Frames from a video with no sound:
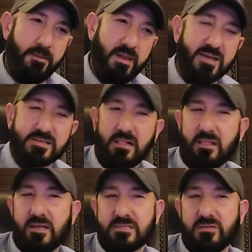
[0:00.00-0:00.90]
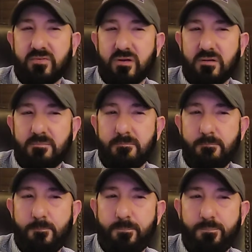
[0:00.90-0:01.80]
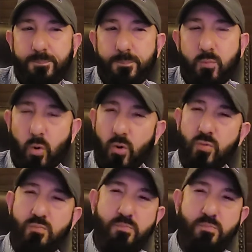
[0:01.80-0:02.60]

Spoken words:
It has a less of a port